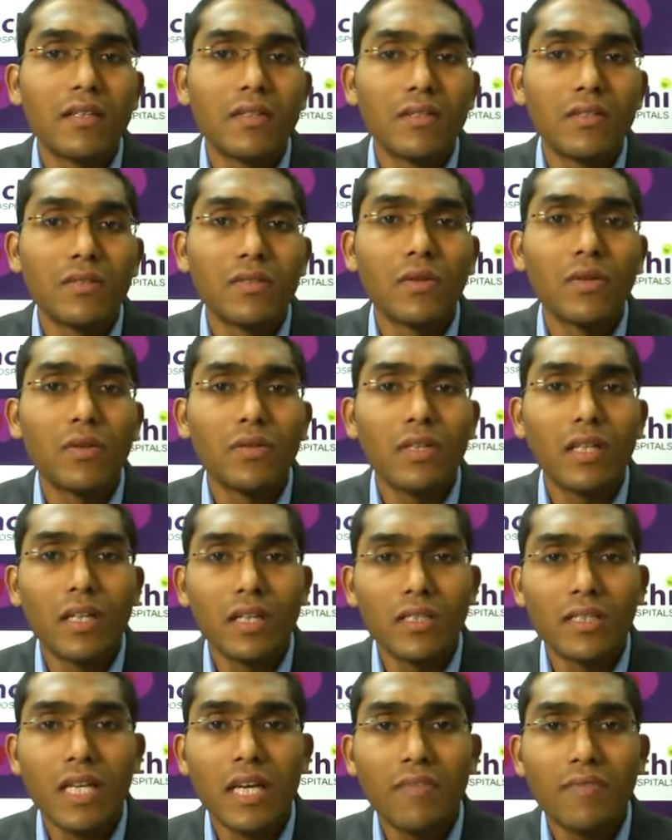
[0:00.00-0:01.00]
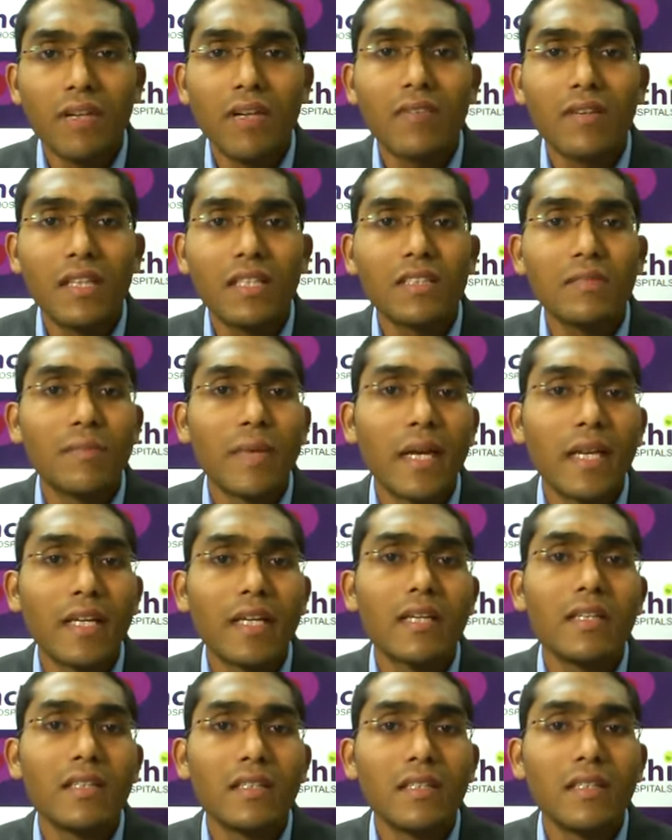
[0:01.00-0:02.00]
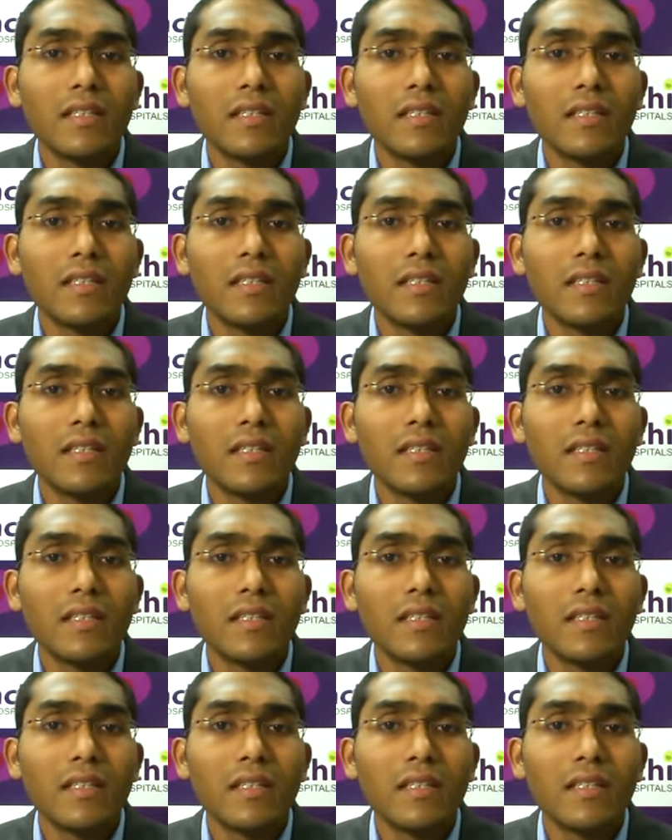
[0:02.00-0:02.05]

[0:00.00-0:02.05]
So the safe level is maintained in